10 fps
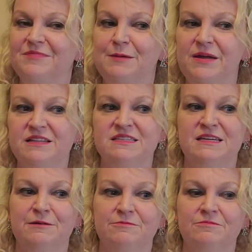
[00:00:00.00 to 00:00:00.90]
They made
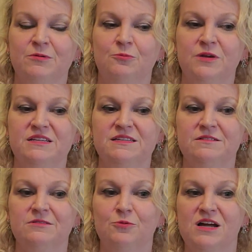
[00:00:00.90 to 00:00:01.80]
some
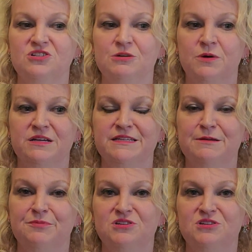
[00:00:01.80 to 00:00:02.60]
reason why she wasn't,